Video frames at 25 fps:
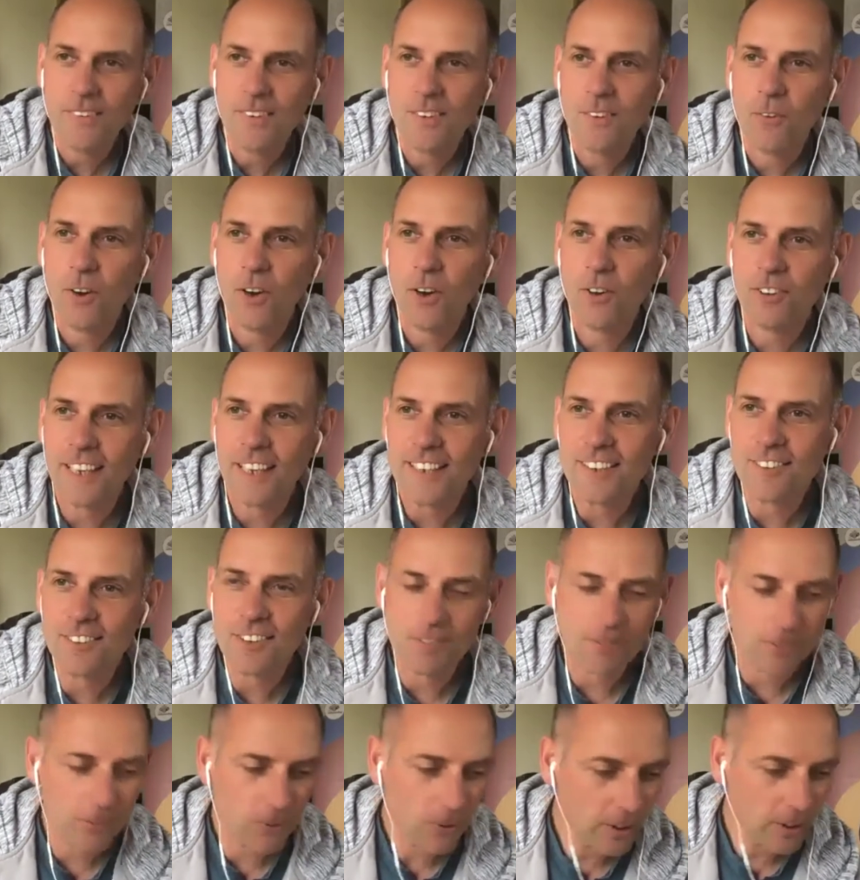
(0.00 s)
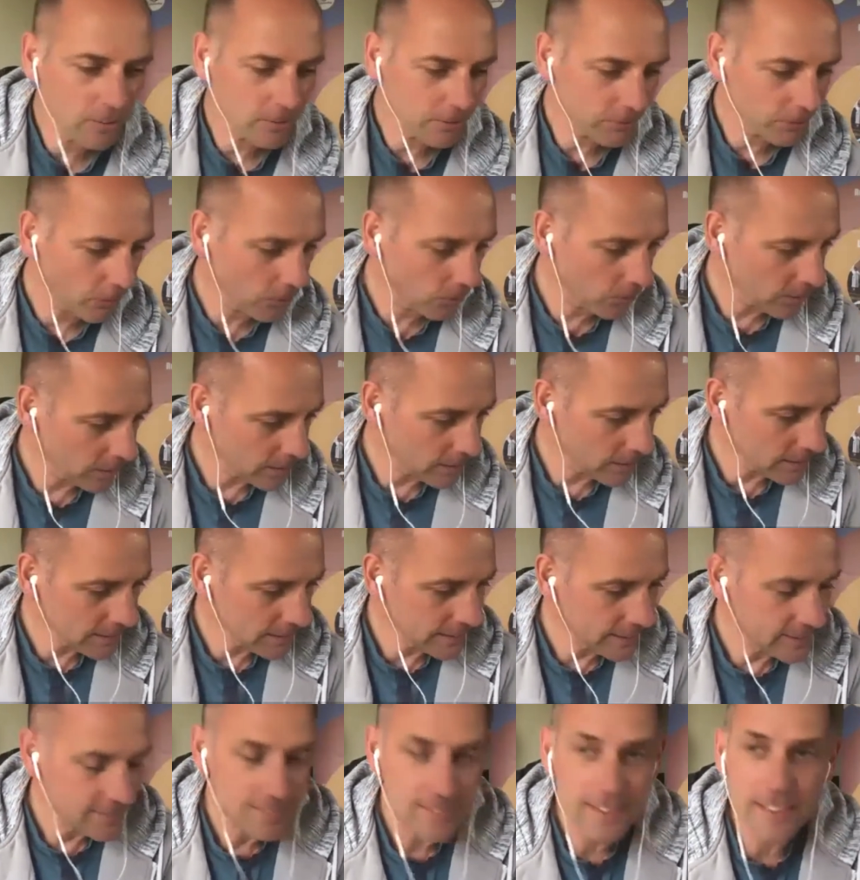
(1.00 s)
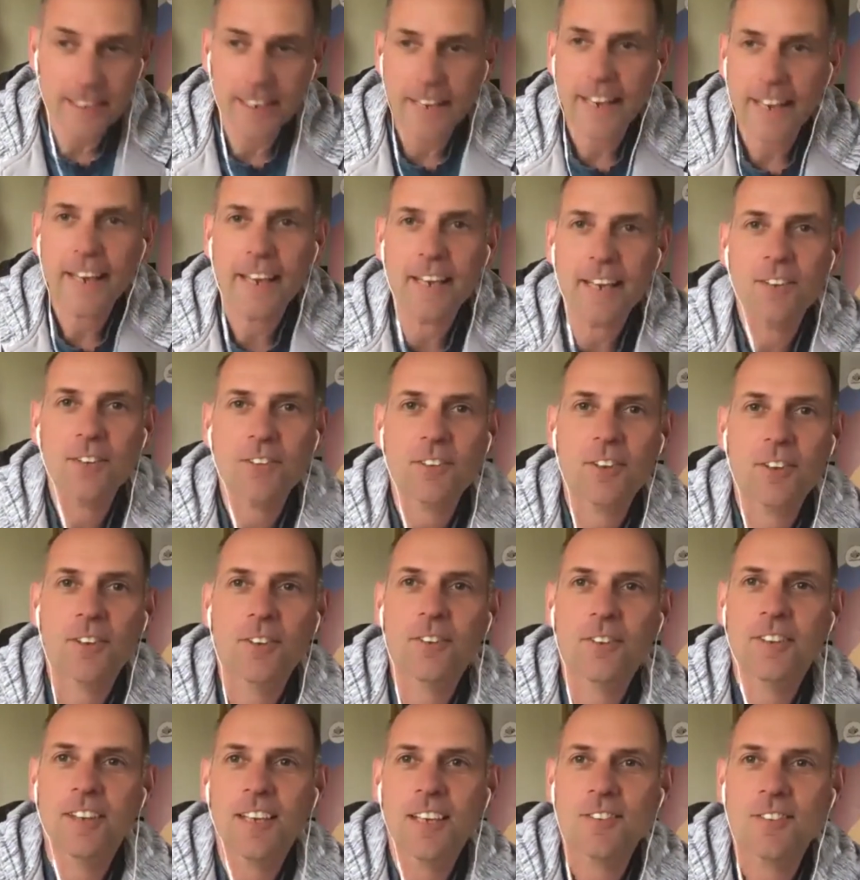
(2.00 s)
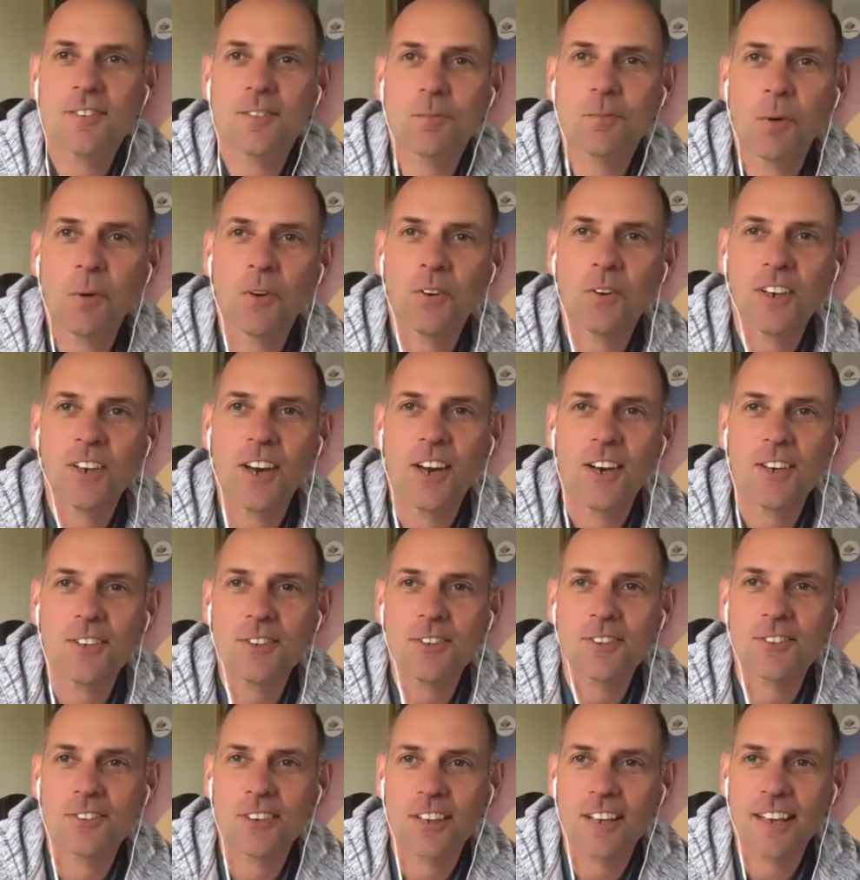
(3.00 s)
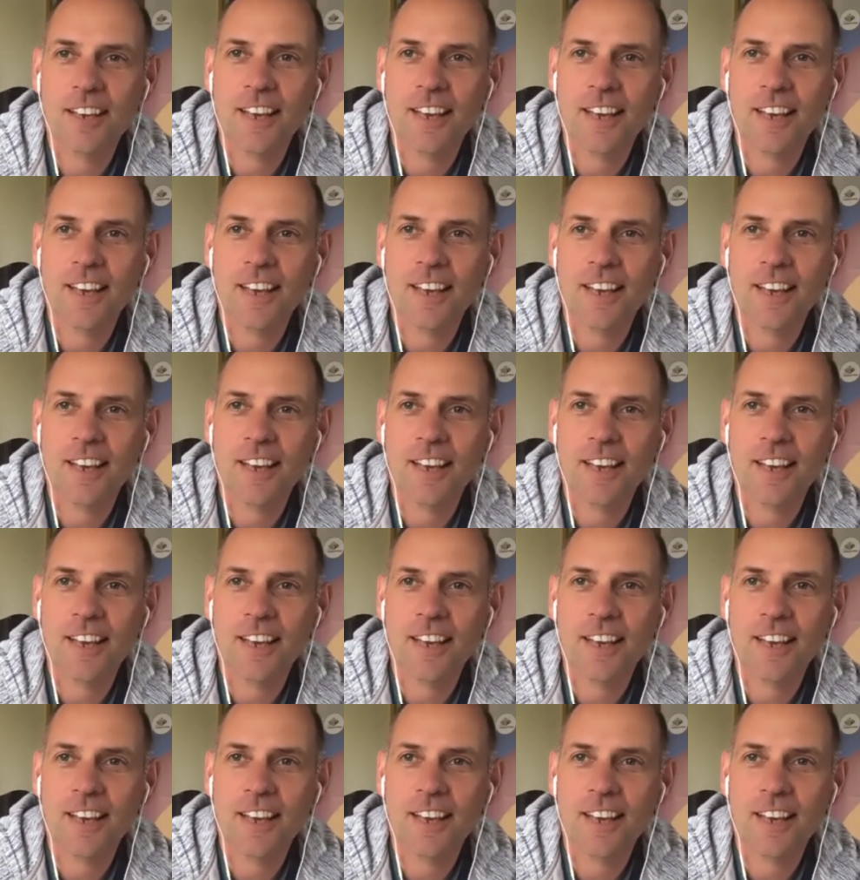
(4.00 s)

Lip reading: Well, thanks everyone for listening in to this podcast.